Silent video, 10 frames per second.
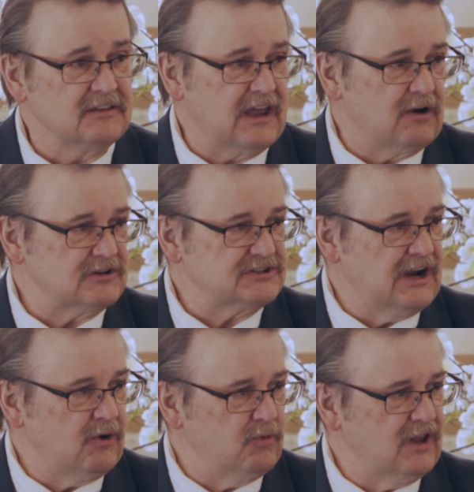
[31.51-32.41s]
that it was
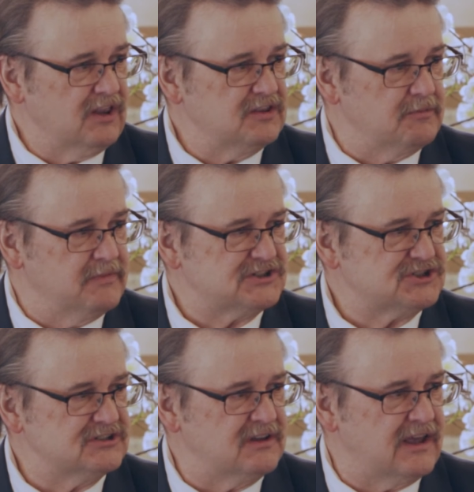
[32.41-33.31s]
not really the
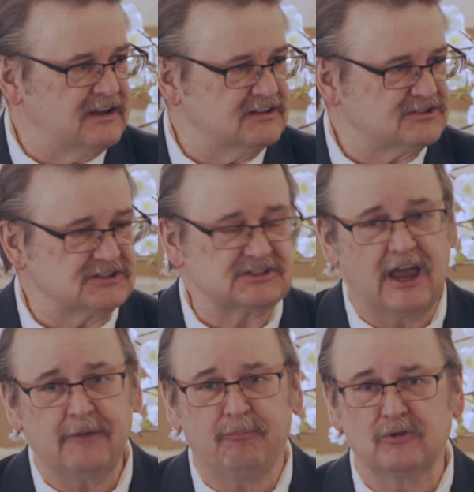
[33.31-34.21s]
mission that his
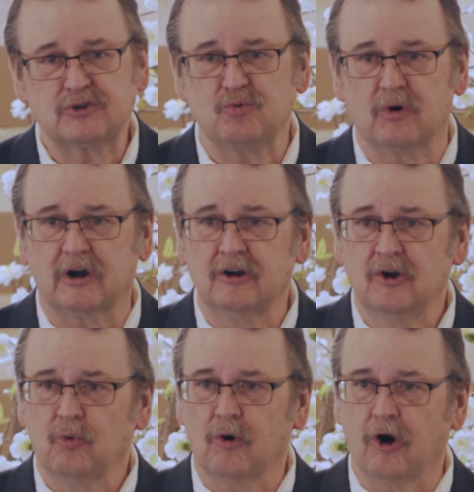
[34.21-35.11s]
disciples were,
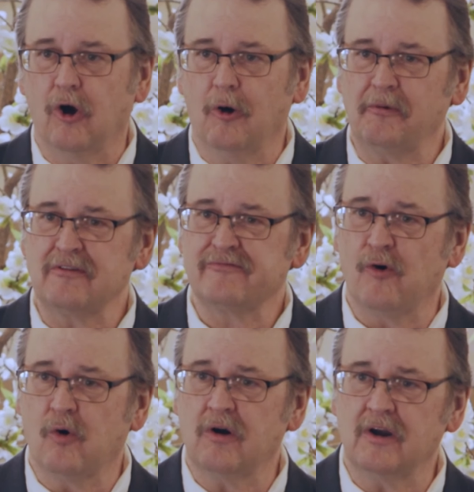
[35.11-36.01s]
were hoping
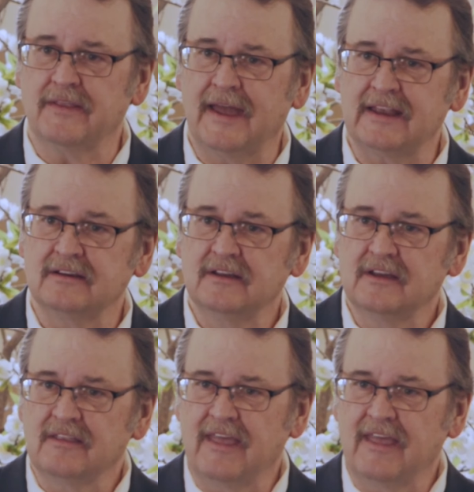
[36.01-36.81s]
for, and that,